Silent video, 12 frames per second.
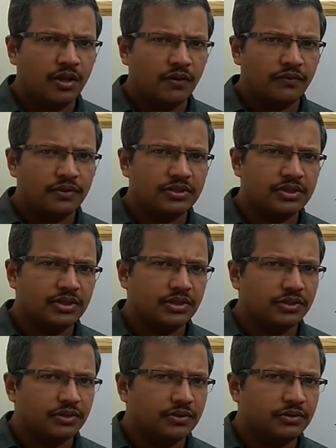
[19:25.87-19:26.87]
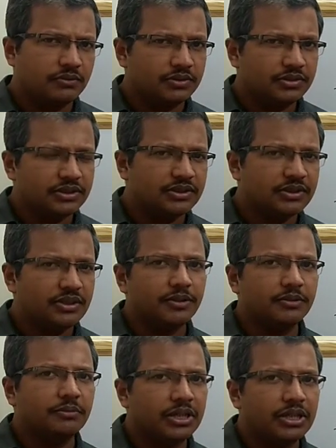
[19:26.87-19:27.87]
First, just
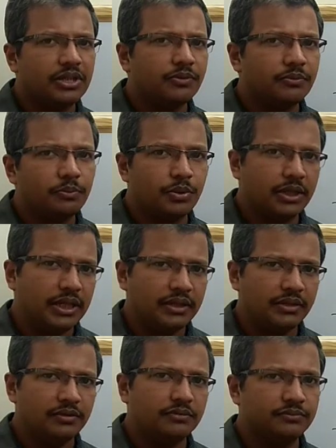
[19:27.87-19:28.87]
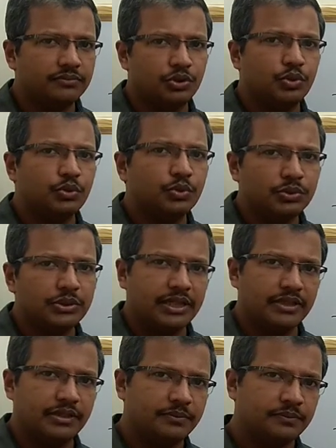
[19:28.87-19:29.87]
make your brain to do that.